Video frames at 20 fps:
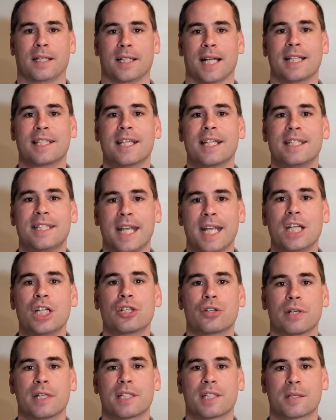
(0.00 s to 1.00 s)
That's a
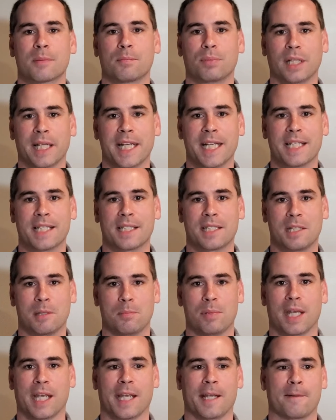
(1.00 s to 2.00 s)
dangerous place to
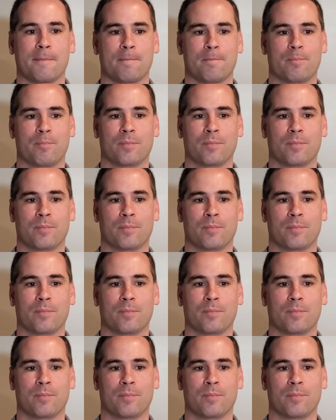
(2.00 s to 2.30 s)
be.